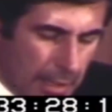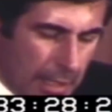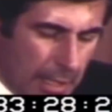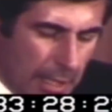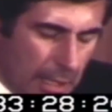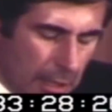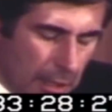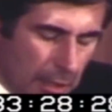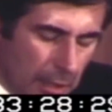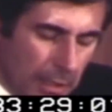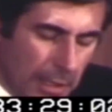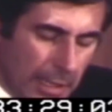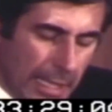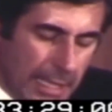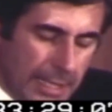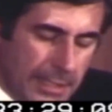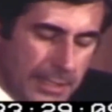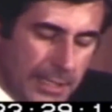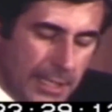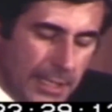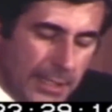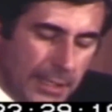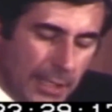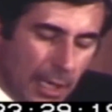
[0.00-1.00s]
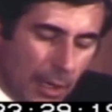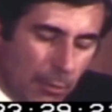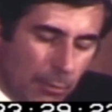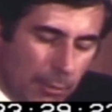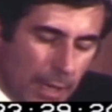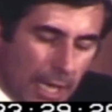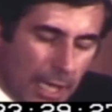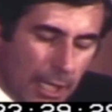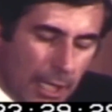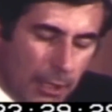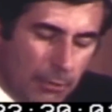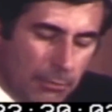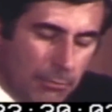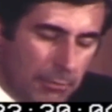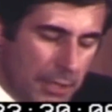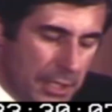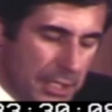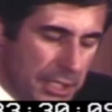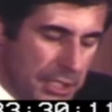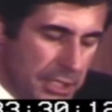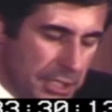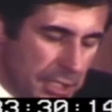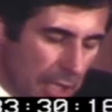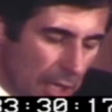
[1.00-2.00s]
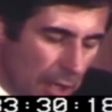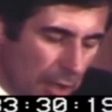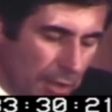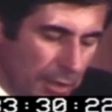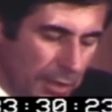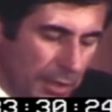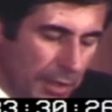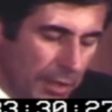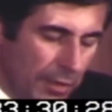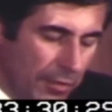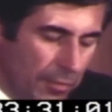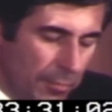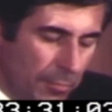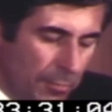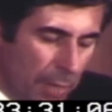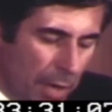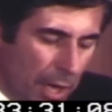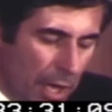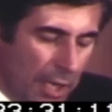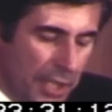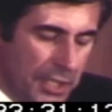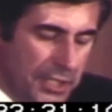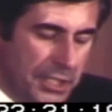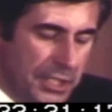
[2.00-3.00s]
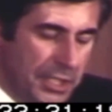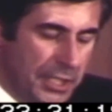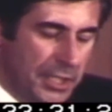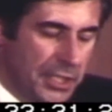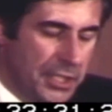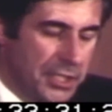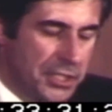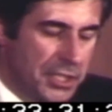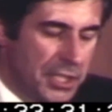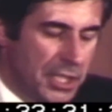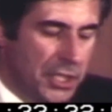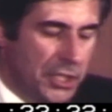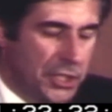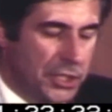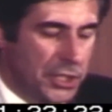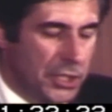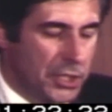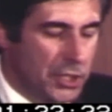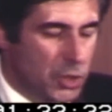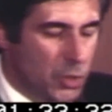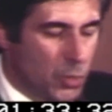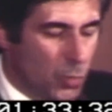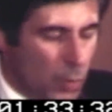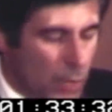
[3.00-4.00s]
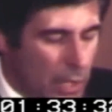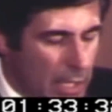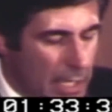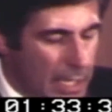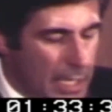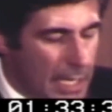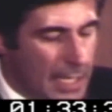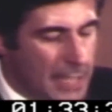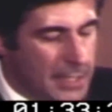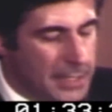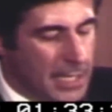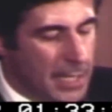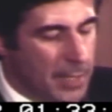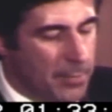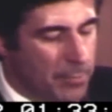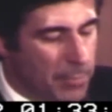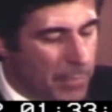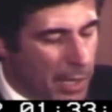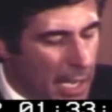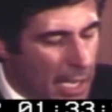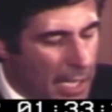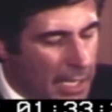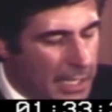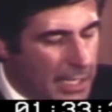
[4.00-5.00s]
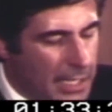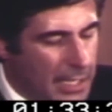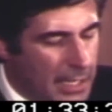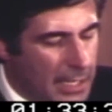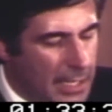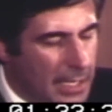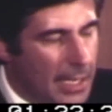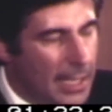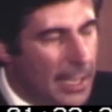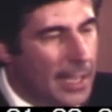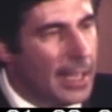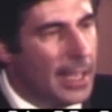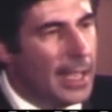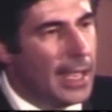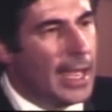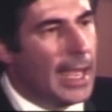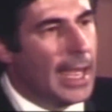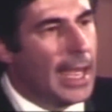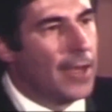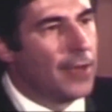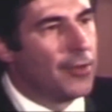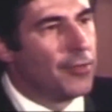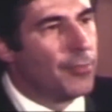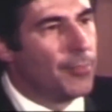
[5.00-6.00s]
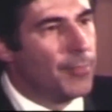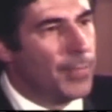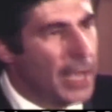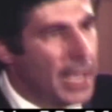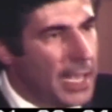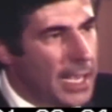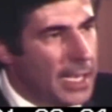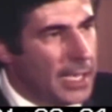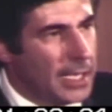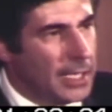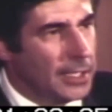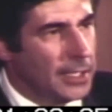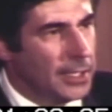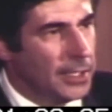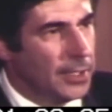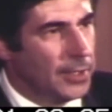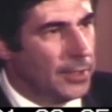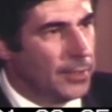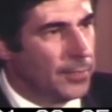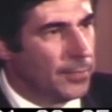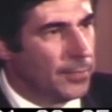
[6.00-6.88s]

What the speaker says: killed as a direct result of policy decisions we as a body have made.